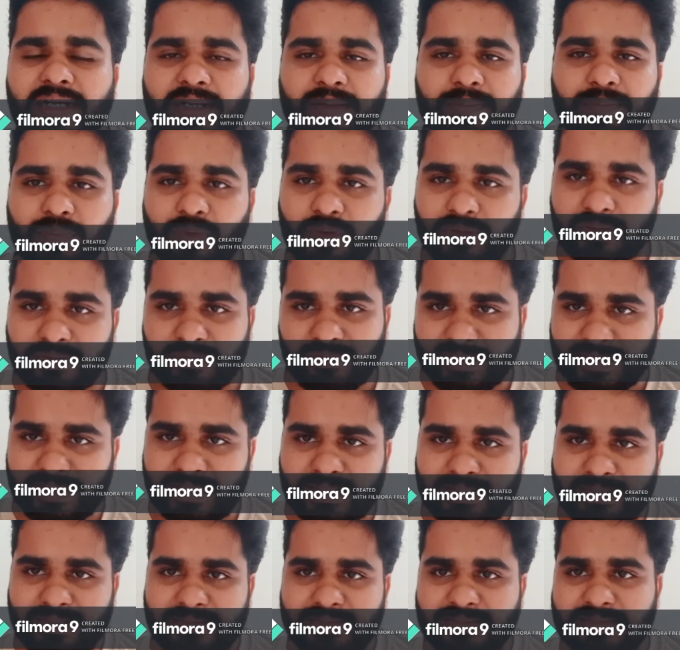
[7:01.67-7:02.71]
Both whether
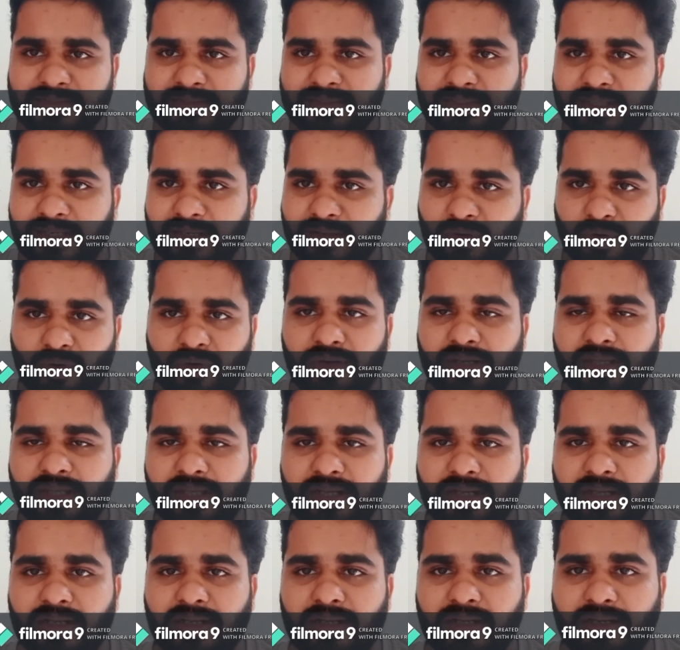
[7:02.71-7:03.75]
it is a
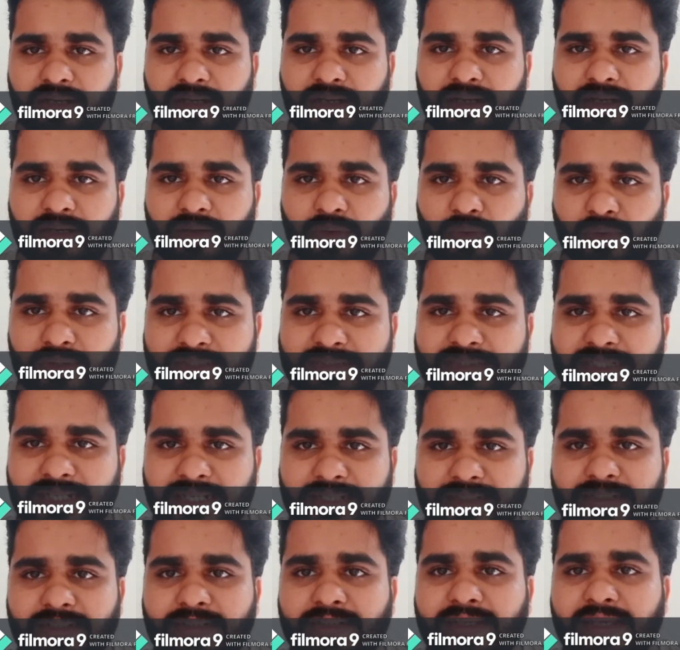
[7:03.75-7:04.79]
colonial
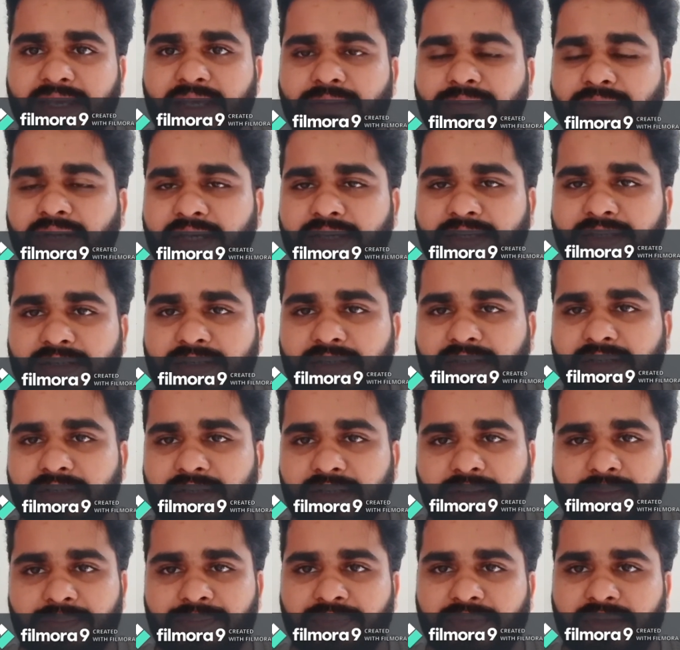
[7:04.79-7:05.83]
originated game like
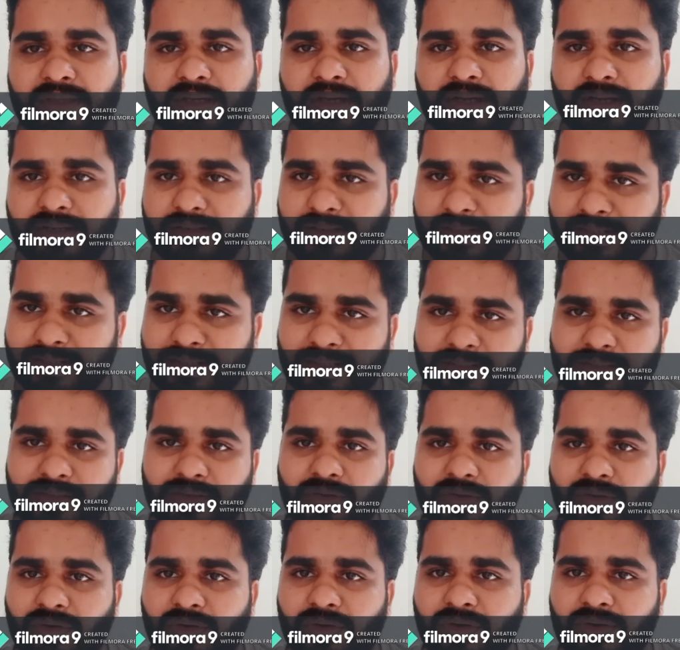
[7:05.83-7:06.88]
cricket,
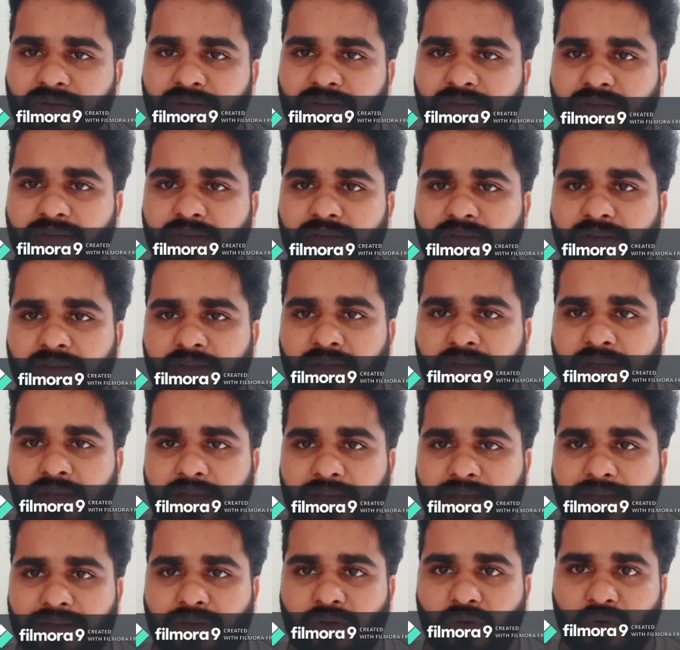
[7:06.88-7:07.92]
or
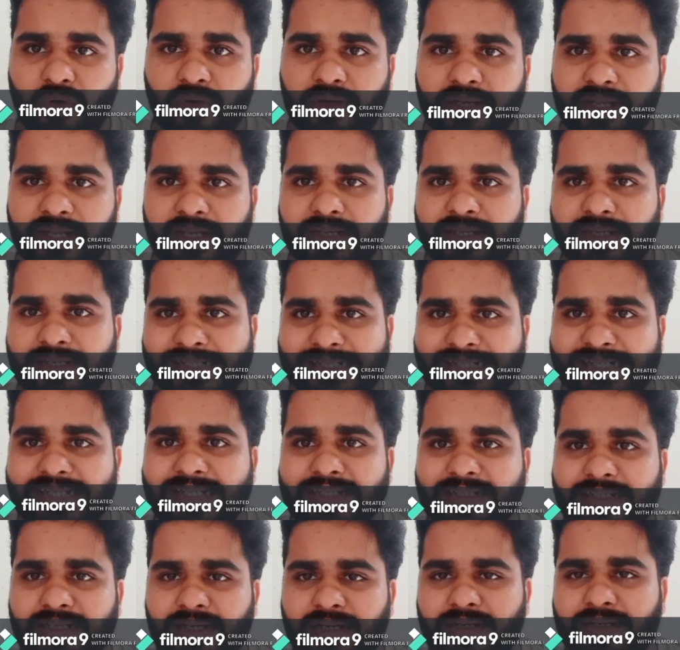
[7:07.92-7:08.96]
a colonially
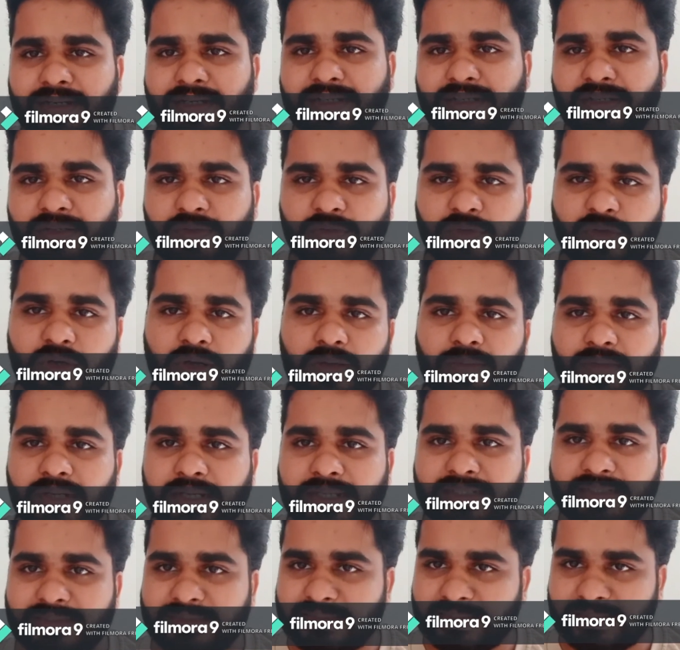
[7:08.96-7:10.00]
reincarnated form
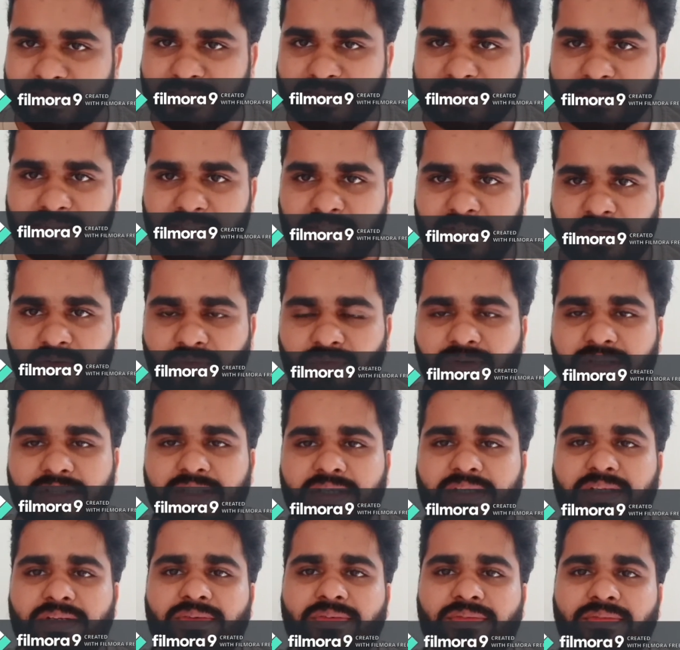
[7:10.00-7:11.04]
like chess,
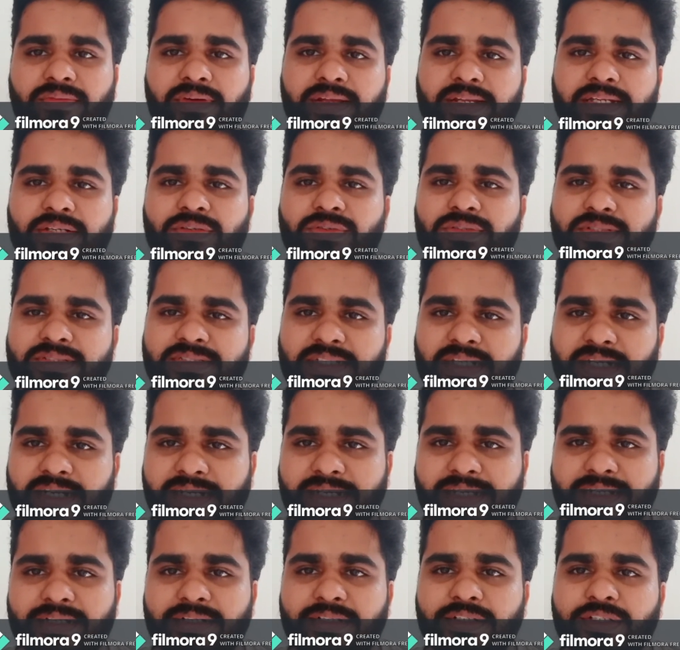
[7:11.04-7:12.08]
whether when it was
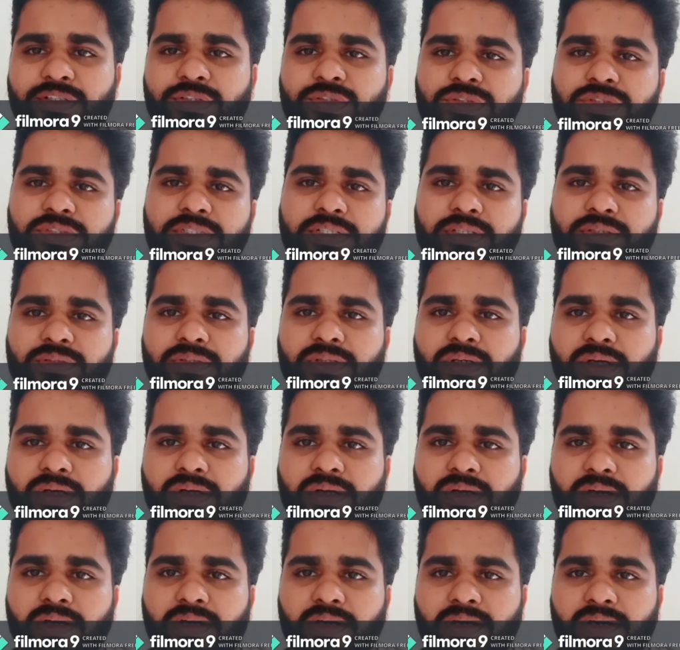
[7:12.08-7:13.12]
reintroduced into the
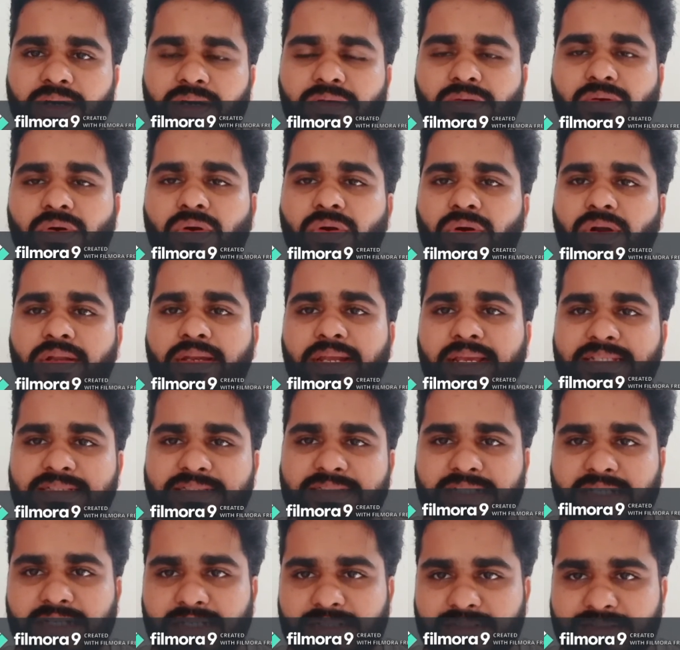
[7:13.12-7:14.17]

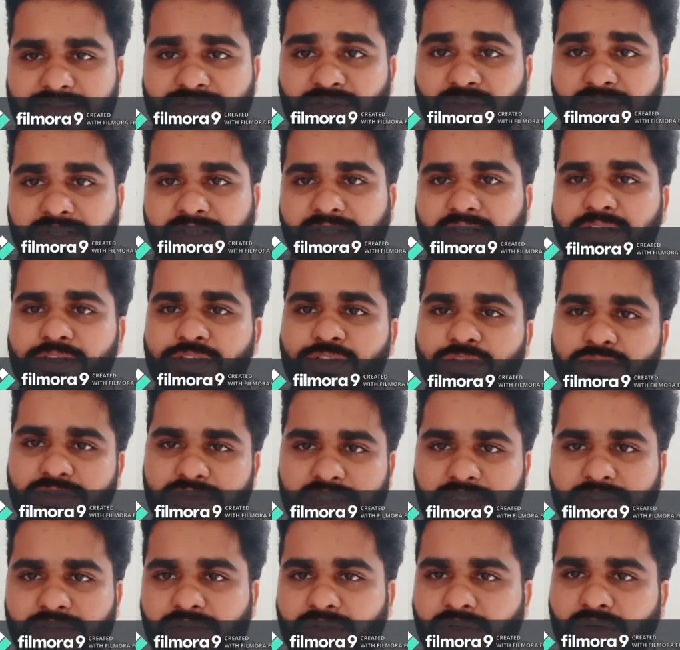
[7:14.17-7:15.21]
colonized countries or introduced
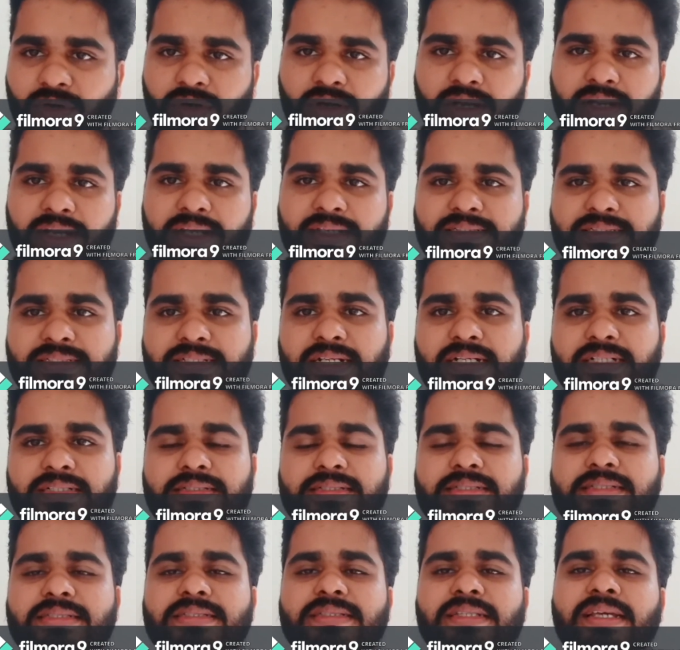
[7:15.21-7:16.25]
into the colonized
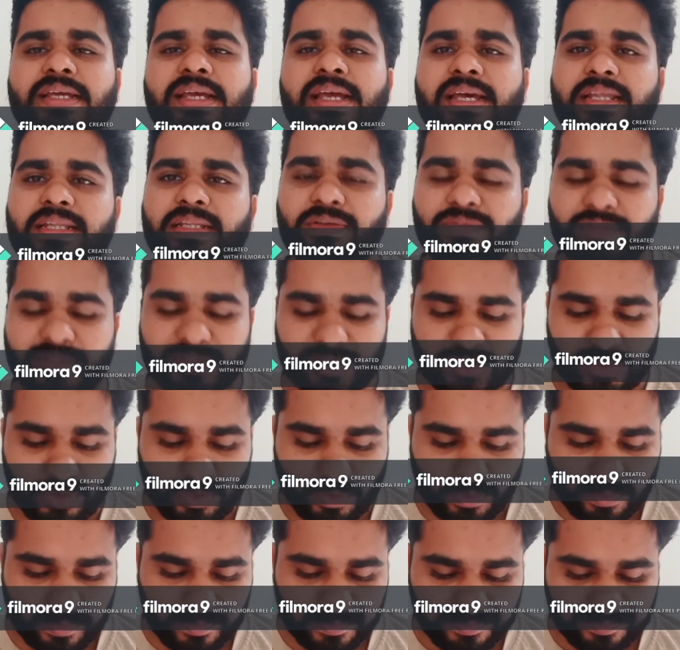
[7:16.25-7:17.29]
countries, there was no